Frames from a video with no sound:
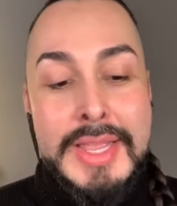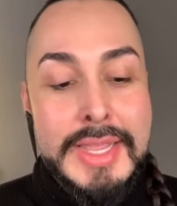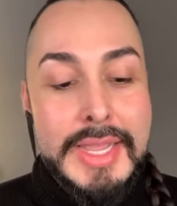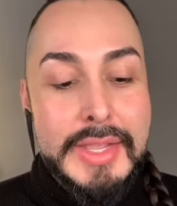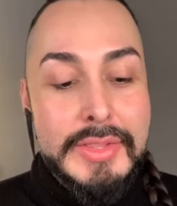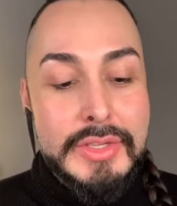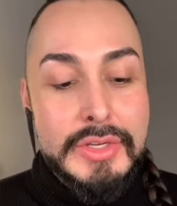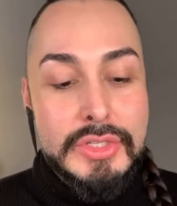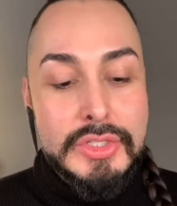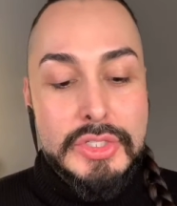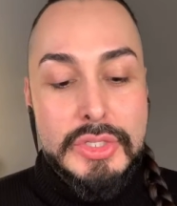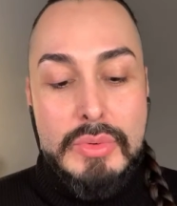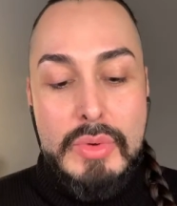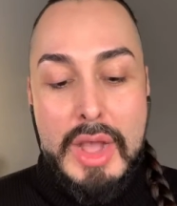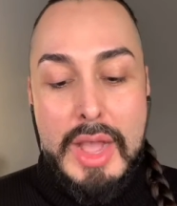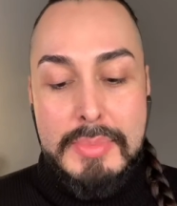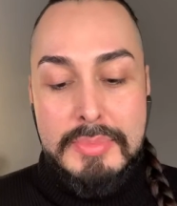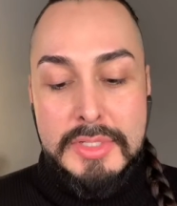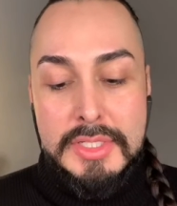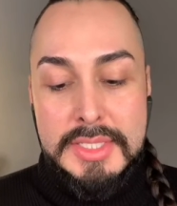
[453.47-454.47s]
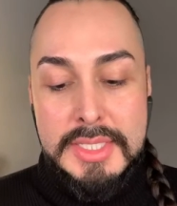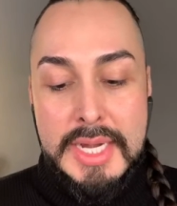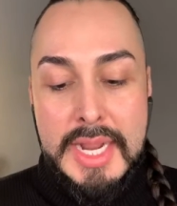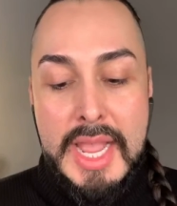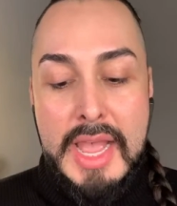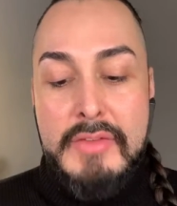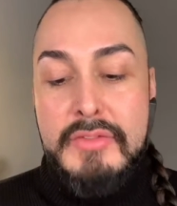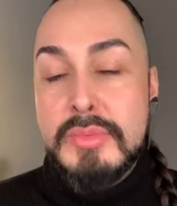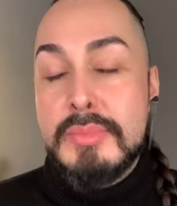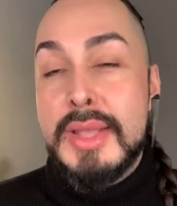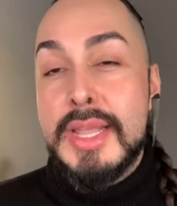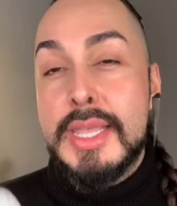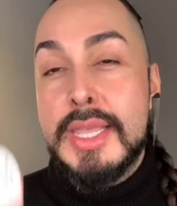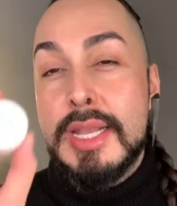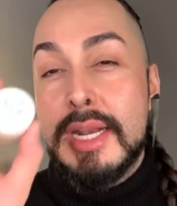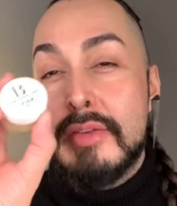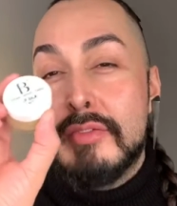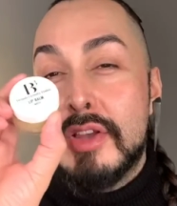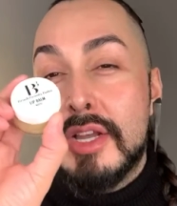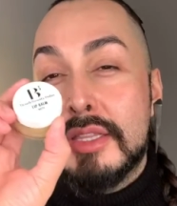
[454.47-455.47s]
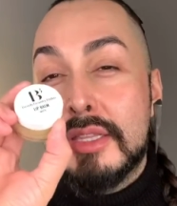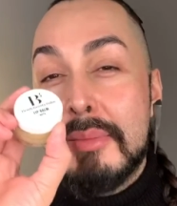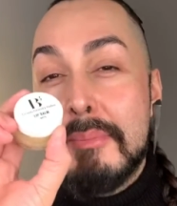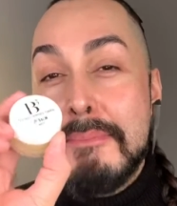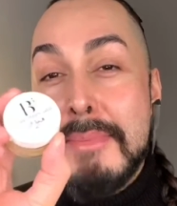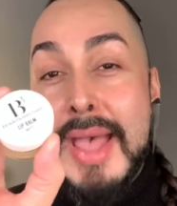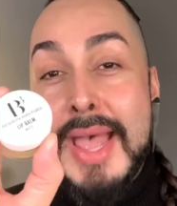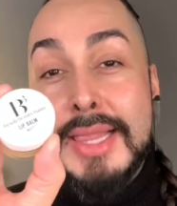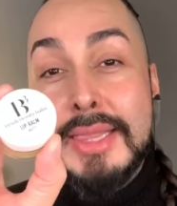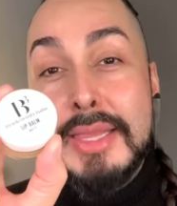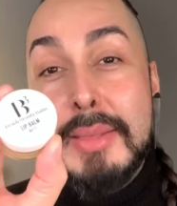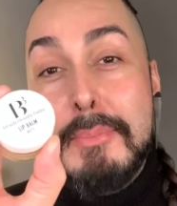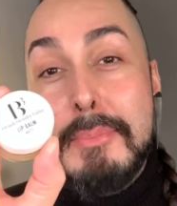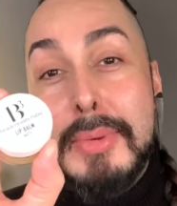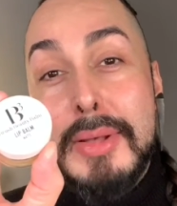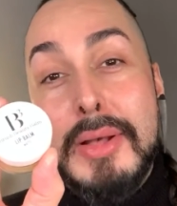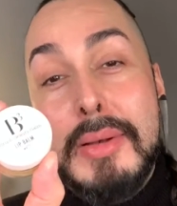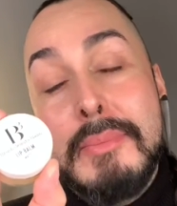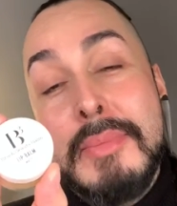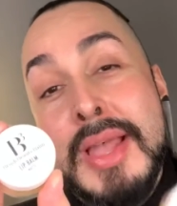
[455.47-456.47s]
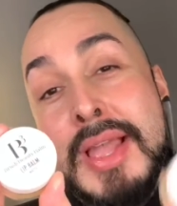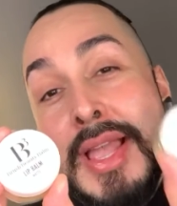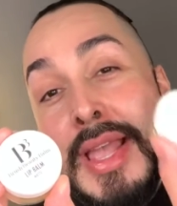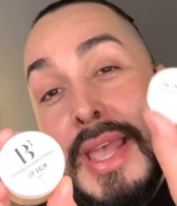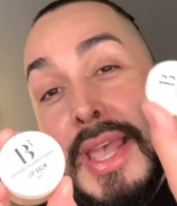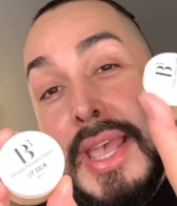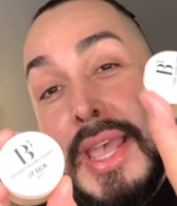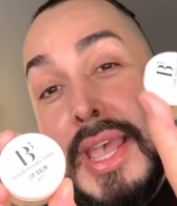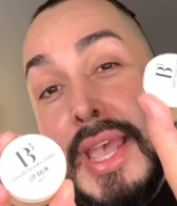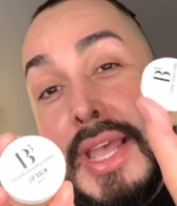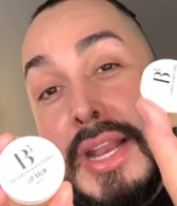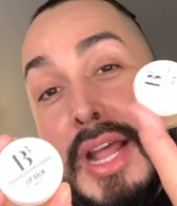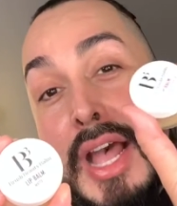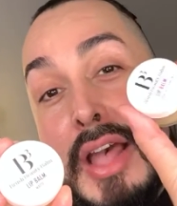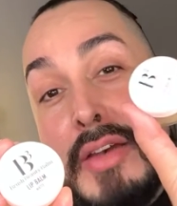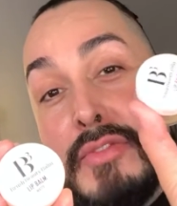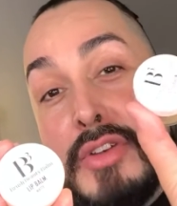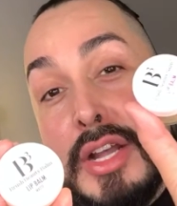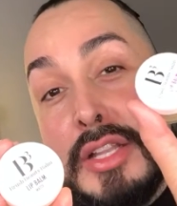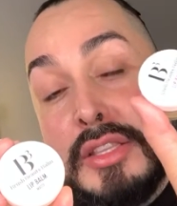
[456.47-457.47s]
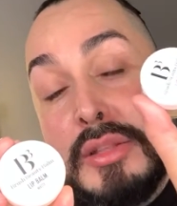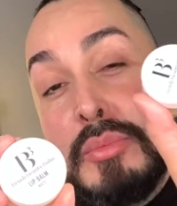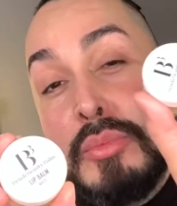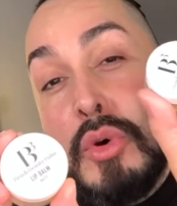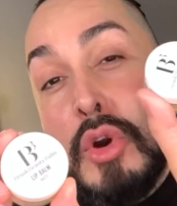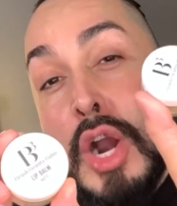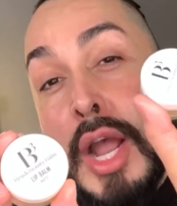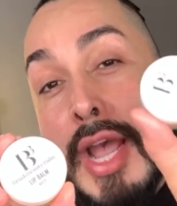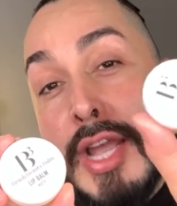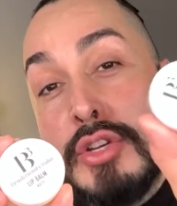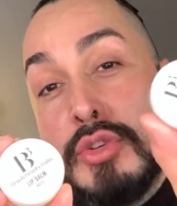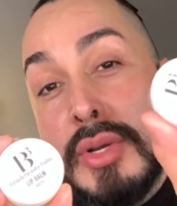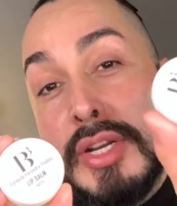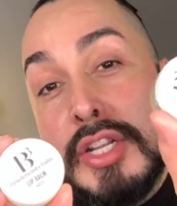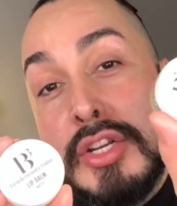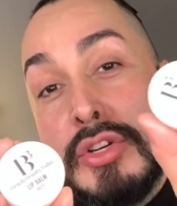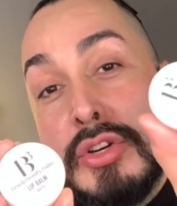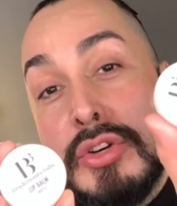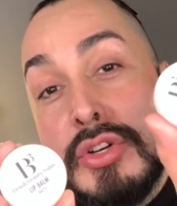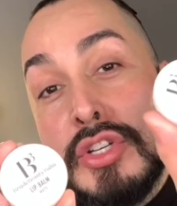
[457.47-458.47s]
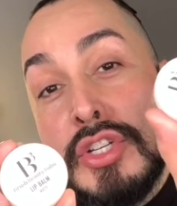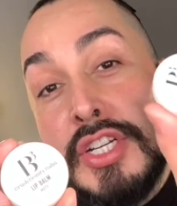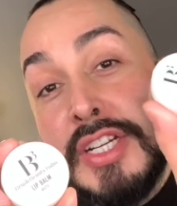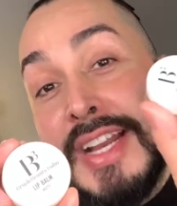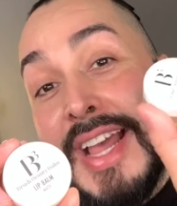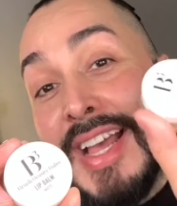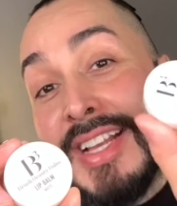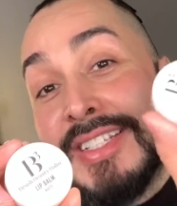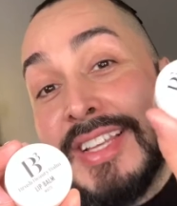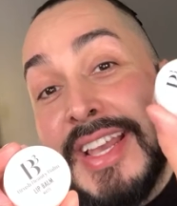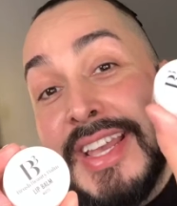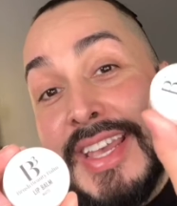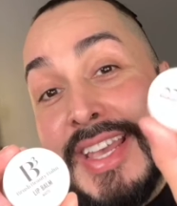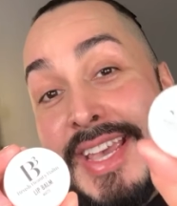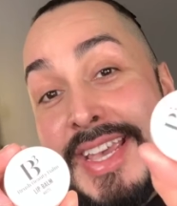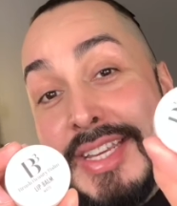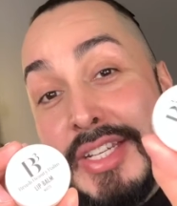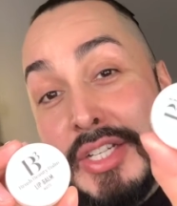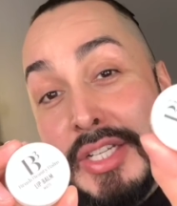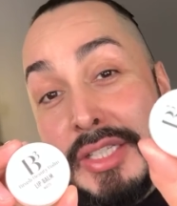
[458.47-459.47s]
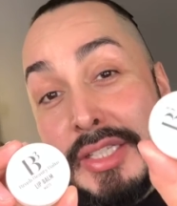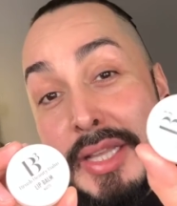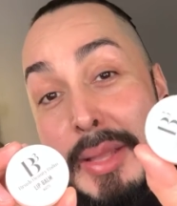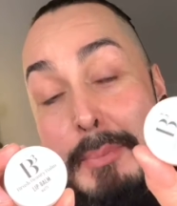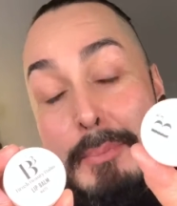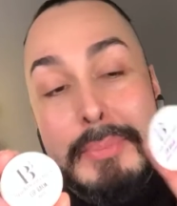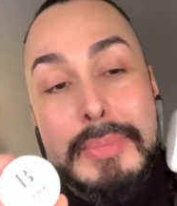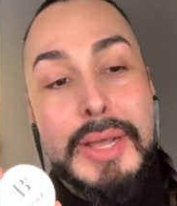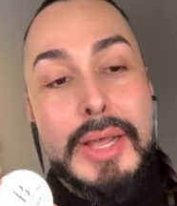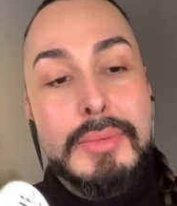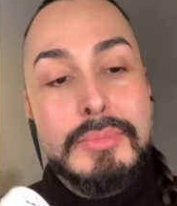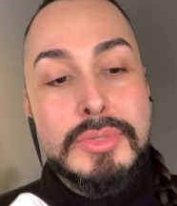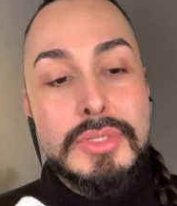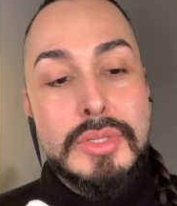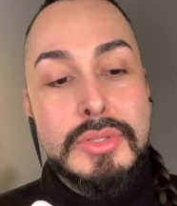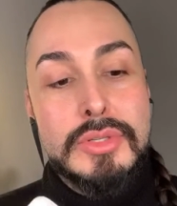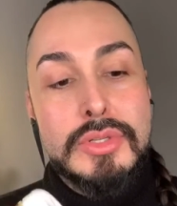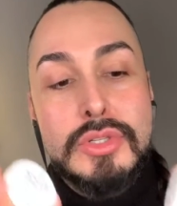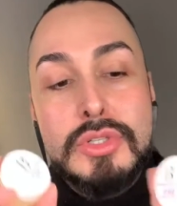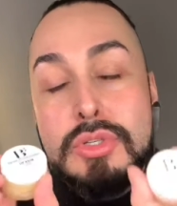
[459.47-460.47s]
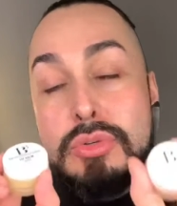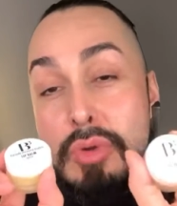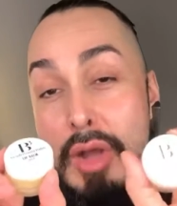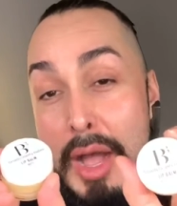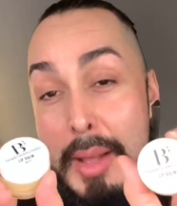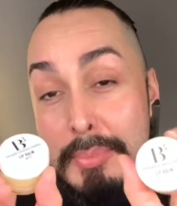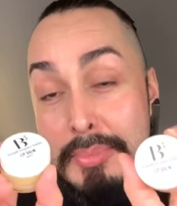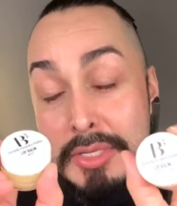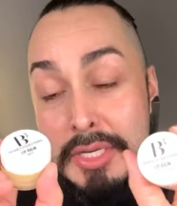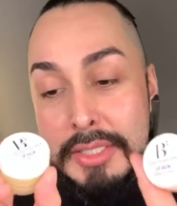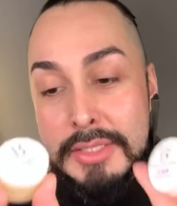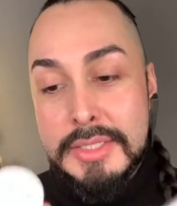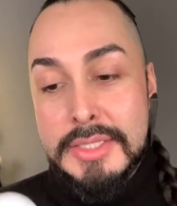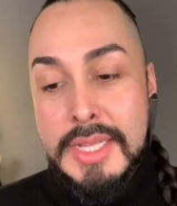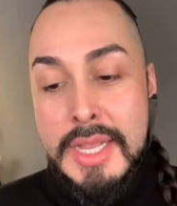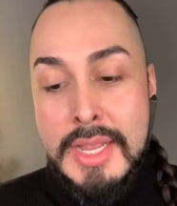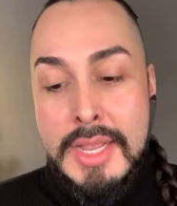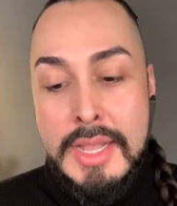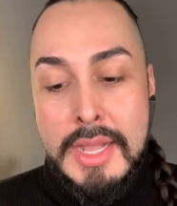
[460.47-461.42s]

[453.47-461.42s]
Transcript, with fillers: And there's two options that I have in my kit. I've got the matte lip balm and I've got the more hydrating, nourishing, anti-aging lip balm. So there's two options.